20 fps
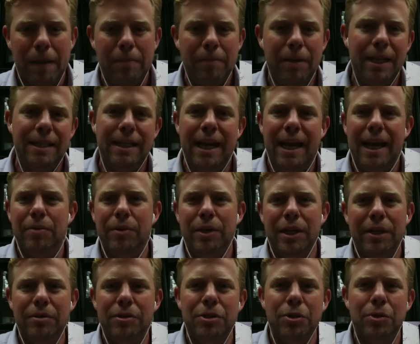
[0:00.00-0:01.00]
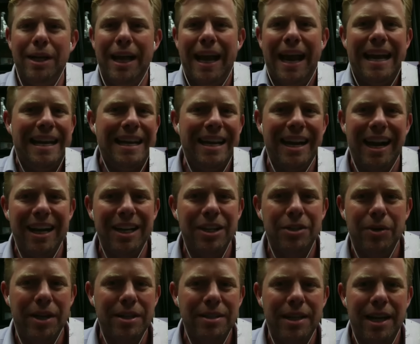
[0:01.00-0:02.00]
My dad, when he was doing 80 and 90
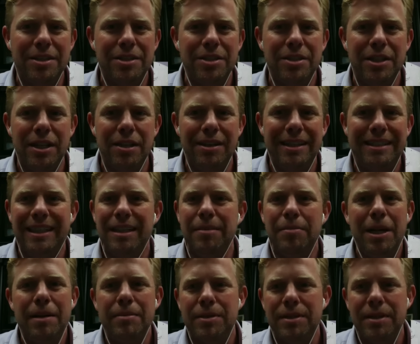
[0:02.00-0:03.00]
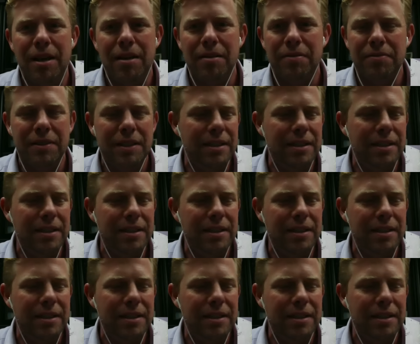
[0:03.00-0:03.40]
transactions a year, he did it by himself.